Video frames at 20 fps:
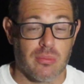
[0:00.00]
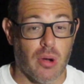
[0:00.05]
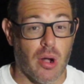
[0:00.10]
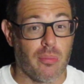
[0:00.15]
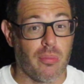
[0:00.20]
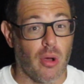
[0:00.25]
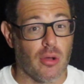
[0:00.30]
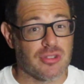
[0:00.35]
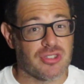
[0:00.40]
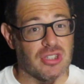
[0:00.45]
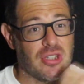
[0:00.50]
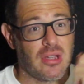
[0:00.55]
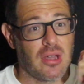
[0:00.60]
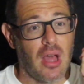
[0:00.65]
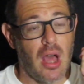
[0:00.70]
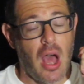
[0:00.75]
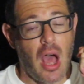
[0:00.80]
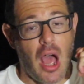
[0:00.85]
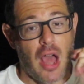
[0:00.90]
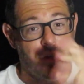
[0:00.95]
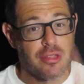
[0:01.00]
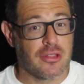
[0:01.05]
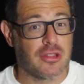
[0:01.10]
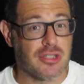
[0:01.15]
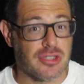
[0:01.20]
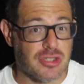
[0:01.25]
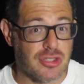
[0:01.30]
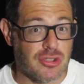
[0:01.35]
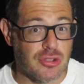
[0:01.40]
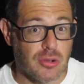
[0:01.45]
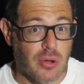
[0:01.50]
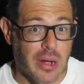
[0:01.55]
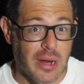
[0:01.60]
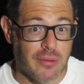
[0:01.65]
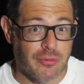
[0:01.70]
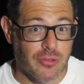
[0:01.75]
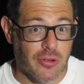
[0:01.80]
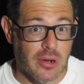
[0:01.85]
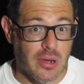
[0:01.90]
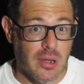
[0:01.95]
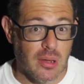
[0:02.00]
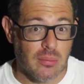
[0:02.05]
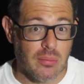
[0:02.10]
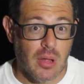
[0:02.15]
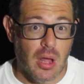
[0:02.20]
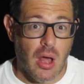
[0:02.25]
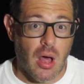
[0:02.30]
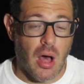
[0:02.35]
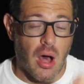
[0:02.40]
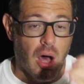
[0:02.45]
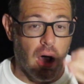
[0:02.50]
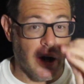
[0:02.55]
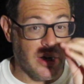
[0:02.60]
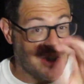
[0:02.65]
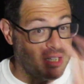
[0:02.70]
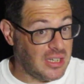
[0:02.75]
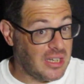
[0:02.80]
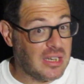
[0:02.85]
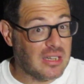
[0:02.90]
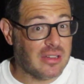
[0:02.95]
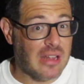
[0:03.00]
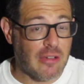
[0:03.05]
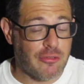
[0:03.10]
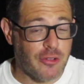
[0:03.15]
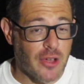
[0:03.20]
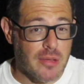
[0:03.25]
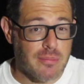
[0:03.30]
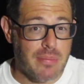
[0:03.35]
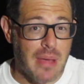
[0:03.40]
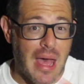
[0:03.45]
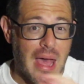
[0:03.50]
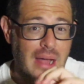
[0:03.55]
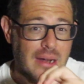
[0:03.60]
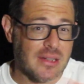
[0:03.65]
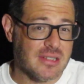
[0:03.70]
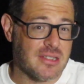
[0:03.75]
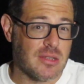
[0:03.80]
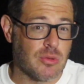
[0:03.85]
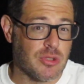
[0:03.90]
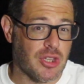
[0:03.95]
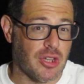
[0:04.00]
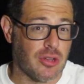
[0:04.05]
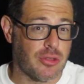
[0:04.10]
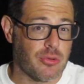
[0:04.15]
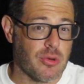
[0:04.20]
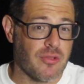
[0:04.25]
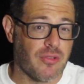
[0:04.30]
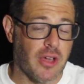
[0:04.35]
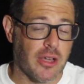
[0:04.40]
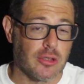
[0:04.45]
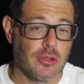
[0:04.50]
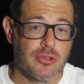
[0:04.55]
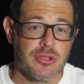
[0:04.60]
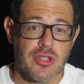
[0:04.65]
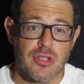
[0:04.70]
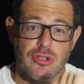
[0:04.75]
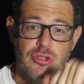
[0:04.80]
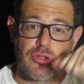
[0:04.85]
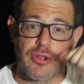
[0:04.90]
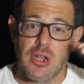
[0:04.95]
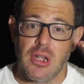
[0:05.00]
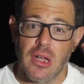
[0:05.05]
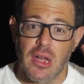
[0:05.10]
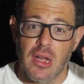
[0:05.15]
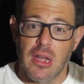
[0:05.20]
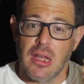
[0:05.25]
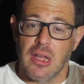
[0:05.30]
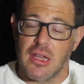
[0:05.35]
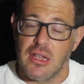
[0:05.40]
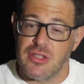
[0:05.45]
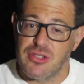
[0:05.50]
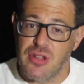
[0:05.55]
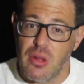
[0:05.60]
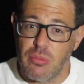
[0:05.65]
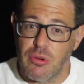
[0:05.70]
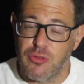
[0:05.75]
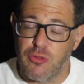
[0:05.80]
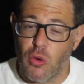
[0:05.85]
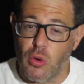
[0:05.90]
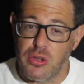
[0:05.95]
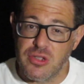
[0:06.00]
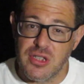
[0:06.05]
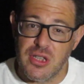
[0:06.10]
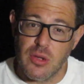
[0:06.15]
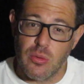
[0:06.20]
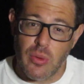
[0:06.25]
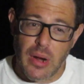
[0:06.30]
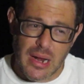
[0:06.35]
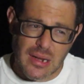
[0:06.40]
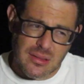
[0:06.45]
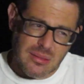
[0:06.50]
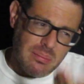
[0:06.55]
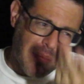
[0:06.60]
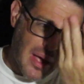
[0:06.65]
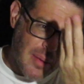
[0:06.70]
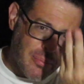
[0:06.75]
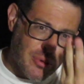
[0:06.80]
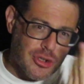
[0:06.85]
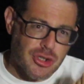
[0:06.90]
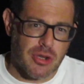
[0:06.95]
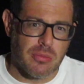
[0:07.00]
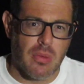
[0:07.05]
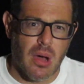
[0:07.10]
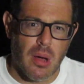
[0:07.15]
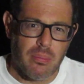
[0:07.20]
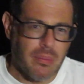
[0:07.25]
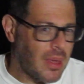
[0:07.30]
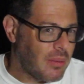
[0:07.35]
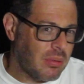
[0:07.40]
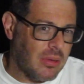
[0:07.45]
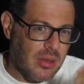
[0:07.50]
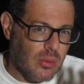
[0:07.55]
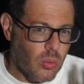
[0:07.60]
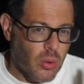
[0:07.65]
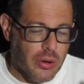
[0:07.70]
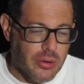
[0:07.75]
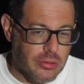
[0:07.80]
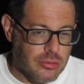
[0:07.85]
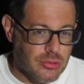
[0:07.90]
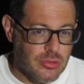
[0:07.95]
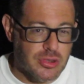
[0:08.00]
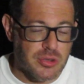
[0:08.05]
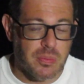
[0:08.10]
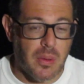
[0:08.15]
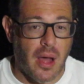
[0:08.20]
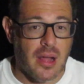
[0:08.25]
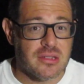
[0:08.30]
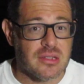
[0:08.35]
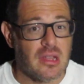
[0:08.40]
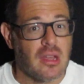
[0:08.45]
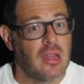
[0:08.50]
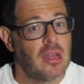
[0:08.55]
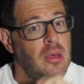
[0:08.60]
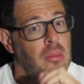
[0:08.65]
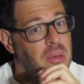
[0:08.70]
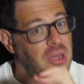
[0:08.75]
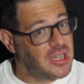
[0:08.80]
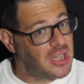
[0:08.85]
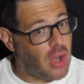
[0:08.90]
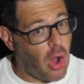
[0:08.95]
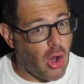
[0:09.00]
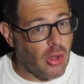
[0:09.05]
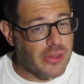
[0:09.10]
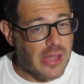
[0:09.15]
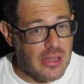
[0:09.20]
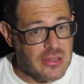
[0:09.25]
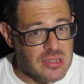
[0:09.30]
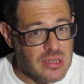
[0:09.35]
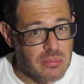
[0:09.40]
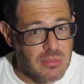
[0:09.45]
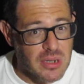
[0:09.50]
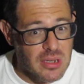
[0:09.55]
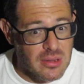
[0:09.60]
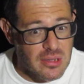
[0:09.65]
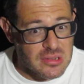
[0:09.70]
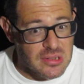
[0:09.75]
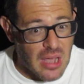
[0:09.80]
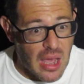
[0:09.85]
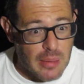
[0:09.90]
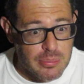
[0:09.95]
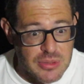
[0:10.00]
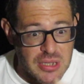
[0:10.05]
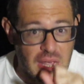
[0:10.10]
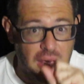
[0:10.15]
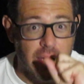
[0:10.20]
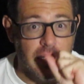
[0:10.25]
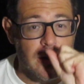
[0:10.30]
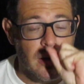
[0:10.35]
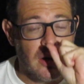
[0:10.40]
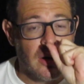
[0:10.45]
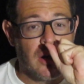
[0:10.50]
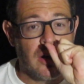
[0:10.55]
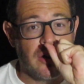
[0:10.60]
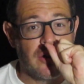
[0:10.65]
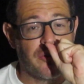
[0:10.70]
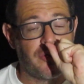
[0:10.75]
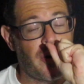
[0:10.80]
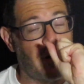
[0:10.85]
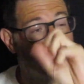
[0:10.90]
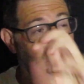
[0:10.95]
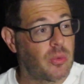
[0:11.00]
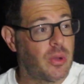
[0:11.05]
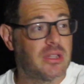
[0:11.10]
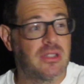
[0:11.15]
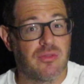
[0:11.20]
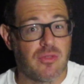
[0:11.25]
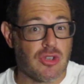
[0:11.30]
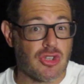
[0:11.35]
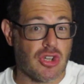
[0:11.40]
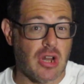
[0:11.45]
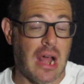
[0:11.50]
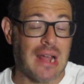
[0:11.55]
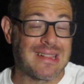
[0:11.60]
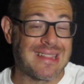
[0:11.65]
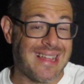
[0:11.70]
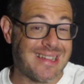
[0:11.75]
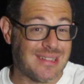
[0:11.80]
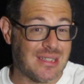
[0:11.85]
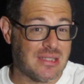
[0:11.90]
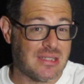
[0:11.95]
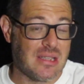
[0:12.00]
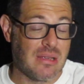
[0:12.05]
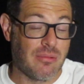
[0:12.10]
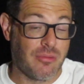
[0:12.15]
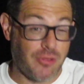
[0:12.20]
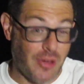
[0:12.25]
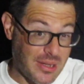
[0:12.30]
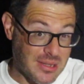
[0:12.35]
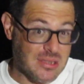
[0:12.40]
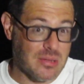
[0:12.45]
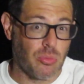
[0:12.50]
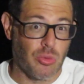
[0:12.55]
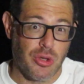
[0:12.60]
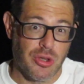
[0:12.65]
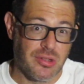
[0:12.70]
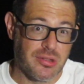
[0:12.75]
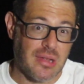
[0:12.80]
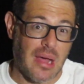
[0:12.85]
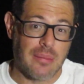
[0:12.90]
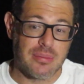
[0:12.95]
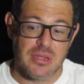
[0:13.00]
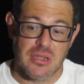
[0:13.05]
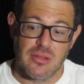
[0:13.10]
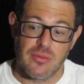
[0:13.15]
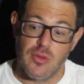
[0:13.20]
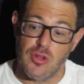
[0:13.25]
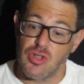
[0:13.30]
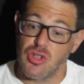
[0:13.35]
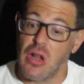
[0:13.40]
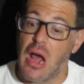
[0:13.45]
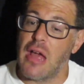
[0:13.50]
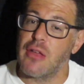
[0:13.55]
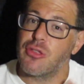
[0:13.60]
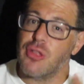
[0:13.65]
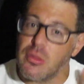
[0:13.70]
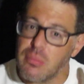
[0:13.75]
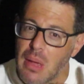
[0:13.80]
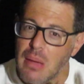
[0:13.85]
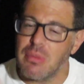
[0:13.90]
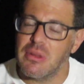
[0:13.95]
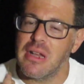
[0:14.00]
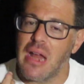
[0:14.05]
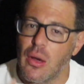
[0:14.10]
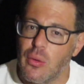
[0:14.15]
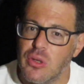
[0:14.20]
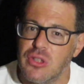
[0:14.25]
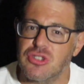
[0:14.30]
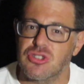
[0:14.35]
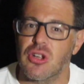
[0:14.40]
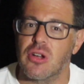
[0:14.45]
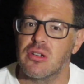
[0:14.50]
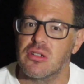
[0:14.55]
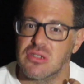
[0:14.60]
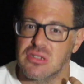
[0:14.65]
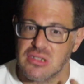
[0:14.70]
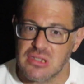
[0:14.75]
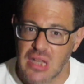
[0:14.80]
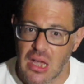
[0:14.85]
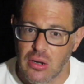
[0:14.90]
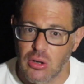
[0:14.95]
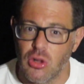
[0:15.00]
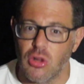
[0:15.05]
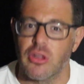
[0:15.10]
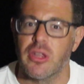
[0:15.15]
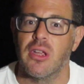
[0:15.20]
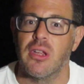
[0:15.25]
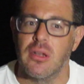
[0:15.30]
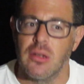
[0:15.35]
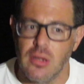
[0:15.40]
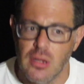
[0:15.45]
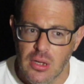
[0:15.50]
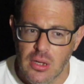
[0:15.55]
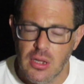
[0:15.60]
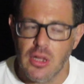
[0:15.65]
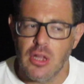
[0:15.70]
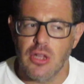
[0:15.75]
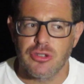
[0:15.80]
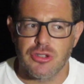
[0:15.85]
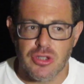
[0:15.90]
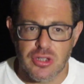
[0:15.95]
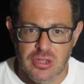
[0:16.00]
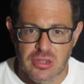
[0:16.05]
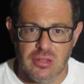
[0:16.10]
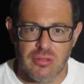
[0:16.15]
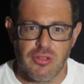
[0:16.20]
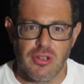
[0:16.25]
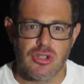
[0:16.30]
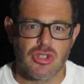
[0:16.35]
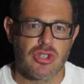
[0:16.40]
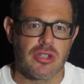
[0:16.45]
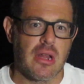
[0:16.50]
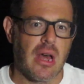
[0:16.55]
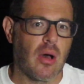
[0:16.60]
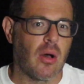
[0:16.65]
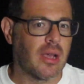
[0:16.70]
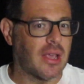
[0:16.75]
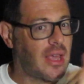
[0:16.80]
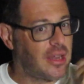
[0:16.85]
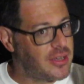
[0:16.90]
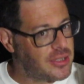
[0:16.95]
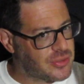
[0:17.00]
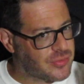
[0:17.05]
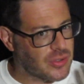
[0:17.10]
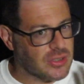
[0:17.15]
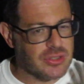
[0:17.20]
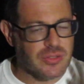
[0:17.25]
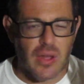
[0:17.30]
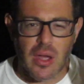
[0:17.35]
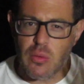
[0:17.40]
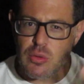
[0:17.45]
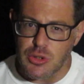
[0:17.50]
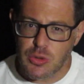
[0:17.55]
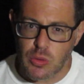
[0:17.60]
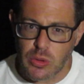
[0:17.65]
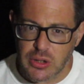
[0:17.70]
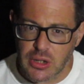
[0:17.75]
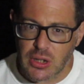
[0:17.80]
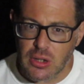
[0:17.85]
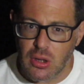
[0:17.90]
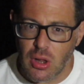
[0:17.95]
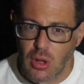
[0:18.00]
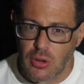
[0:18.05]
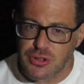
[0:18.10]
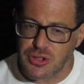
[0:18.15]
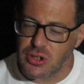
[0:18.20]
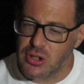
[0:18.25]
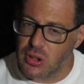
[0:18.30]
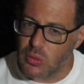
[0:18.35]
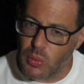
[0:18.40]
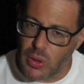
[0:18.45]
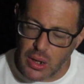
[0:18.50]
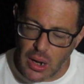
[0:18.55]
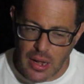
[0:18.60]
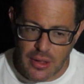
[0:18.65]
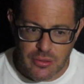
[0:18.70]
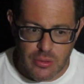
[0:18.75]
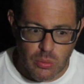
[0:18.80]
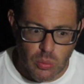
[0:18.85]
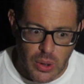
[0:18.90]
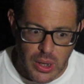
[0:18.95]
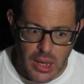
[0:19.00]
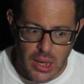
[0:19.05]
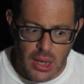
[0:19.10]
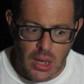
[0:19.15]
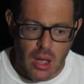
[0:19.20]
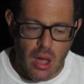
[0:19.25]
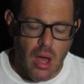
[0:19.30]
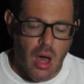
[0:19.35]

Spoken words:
Barboza. I think this is great for him. He needed that fight back because he was on a 3-fight losing streak. He's number 14 ranked. Might push him up maybe 1 or 2 spots. But he called out somebody in the top 10 in the featherweight division. I'd like to see him fight someone in the top 10 division. I think maybe now he's starting to settle in to the division now. Again, his first fight was really close. Could have went either way.